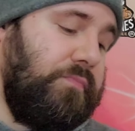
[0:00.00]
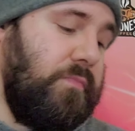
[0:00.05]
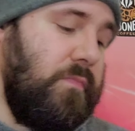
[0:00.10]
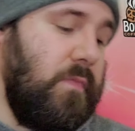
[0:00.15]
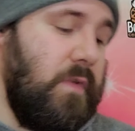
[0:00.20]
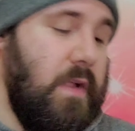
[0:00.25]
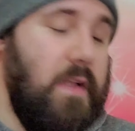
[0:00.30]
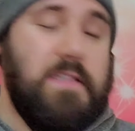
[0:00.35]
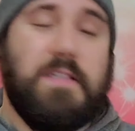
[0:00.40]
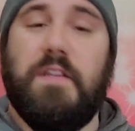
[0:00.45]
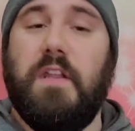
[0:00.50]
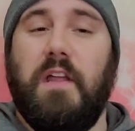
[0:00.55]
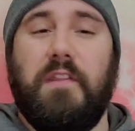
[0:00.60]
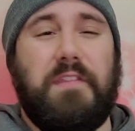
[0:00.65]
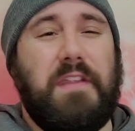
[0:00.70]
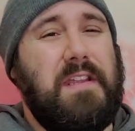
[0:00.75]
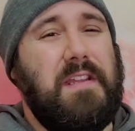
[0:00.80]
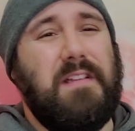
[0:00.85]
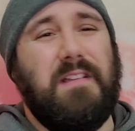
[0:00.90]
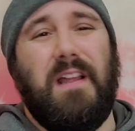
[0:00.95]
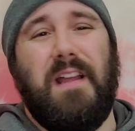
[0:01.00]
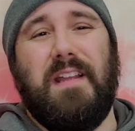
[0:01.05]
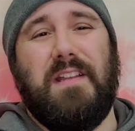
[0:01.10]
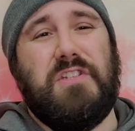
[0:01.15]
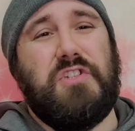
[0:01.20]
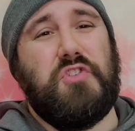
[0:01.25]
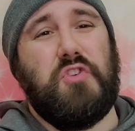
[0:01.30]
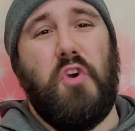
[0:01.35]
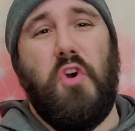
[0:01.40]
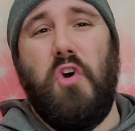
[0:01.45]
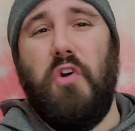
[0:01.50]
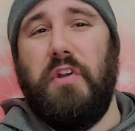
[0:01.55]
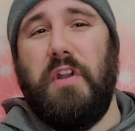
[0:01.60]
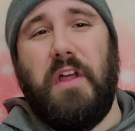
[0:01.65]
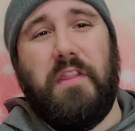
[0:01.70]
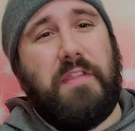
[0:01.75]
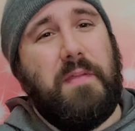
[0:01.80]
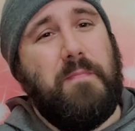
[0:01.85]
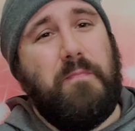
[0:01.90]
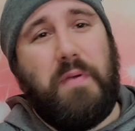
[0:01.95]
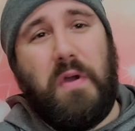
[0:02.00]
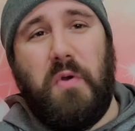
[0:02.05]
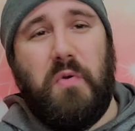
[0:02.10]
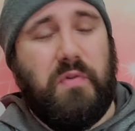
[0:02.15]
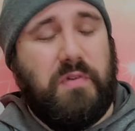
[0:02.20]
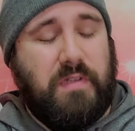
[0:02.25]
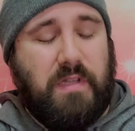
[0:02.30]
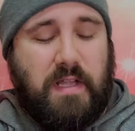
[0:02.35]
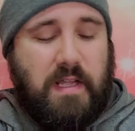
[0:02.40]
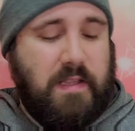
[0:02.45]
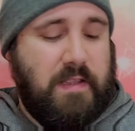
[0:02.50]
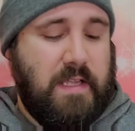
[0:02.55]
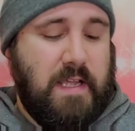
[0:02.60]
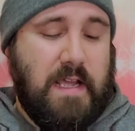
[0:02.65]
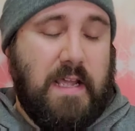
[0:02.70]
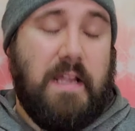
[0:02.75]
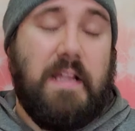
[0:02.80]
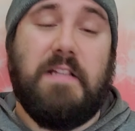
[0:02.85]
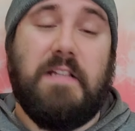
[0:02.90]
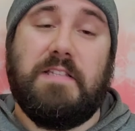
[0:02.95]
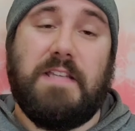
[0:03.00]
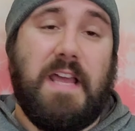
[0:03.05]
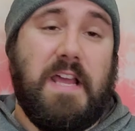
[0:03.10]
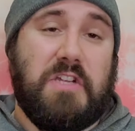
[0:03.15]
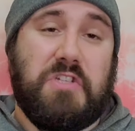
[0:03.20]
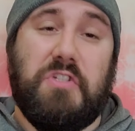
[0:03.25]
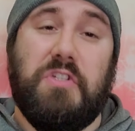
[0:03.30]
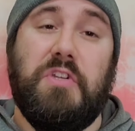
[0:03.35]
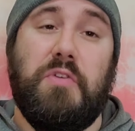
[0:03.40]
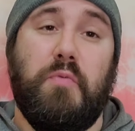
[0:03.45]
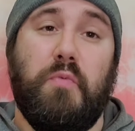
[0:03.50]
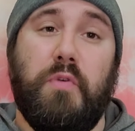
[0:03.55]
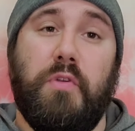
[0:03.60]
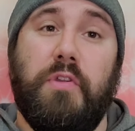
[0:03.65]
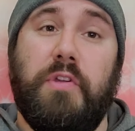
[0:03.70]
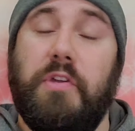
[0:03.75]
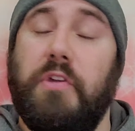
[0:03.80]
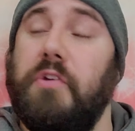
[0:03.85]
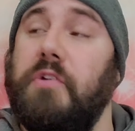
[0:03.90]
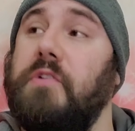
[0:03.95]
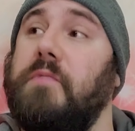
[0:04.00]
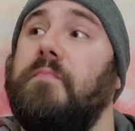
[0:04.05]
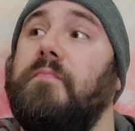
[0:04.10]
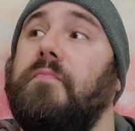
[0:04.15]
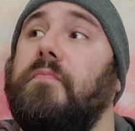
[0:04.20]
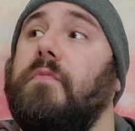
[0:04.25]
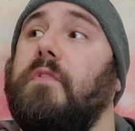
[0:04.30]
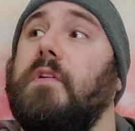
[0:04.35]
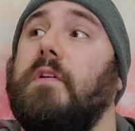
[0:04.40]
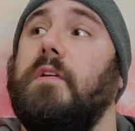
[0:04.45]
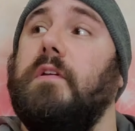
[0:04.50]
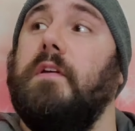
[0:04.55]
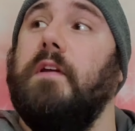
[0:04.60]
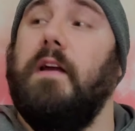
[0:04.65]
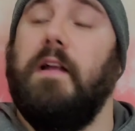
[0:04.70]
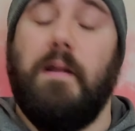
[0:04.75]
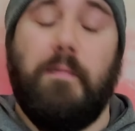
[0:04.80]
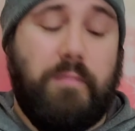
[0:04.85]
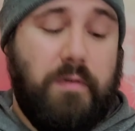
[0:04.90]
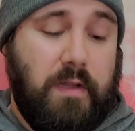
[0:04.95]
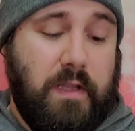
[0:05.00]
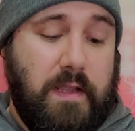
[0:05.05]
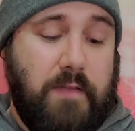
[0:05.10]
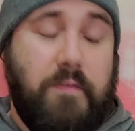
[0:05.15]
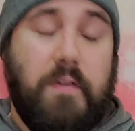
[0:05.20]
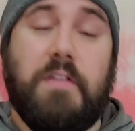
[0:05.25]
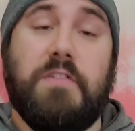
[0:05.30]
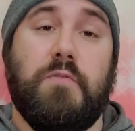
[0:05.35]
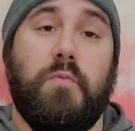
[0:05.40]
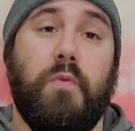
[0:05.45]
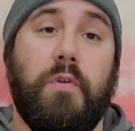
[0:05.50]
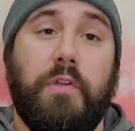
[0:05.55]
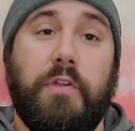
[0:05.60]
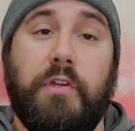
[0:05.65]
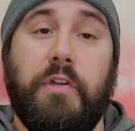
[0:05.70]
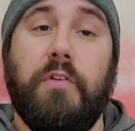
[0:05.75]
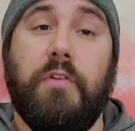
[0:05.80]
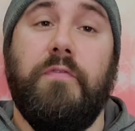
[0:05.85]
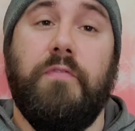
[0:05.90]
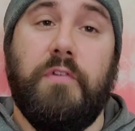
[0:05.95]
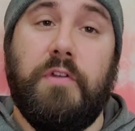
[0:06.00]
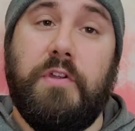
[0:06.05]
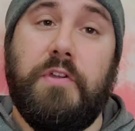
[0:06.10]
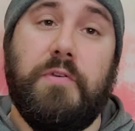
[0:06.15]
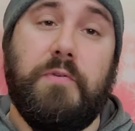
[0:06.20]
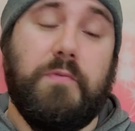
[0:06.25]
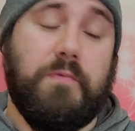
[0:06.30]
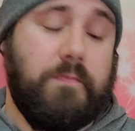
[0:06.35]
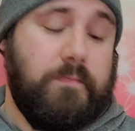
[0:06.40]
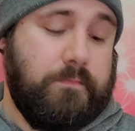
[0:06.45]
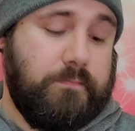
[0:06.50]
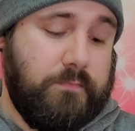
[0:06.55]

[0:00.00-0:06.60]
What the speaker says: It's nothing like strong, nothing potent like that. It's actually really good. And I believe it's really good for you.